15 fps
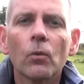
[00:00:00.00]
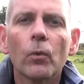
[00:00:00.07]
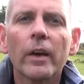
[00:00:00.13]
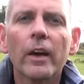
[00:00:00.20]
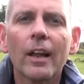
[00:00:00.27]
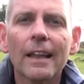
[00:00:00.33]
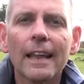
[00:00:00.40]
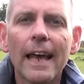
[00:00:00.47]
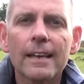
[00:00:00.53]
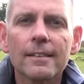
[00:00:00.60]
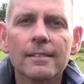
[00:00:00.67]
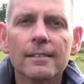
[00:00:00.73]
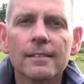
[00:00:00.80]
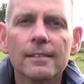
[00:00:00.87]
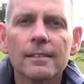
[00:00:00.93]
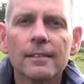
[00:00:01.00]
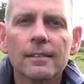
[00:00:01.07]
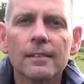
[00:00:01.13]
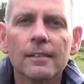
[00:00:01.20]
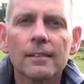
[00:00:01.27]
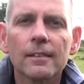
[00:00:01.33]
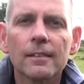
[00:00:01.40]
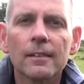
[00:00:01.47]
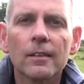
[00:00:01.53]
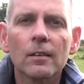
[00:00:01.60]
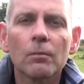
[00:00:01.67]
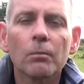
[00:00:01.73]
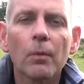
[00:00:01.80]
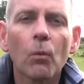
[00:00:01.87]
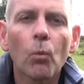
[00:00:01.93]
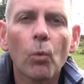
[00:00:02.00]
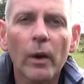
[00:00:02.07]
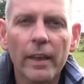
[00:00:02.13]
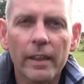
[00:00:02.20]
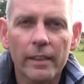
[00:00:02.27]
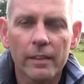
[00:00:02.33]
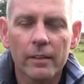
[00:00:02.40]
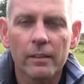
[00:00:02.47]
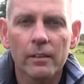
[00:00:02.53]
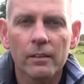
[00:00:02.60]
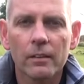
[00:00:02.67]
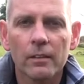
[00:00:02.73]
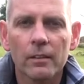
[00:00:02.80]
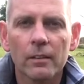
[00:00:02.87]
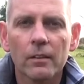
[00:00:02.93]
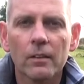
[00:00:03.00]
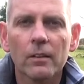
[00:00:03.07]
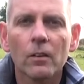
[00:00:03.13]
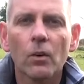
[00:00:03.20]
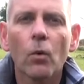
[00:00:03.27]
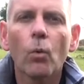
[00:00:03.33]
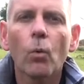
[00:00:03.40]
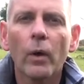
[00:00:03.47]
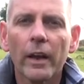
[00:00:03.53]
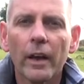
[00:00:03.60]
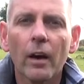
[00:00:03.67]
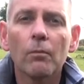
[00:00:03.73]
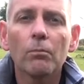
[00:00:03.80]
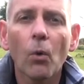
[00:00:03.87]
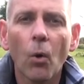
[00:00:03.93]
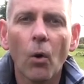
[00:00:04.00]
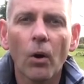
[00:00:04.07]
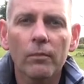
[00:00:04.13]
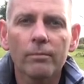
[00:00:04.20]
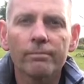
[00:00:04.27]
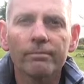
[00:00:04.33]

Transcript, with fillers: we are less, but with we are more.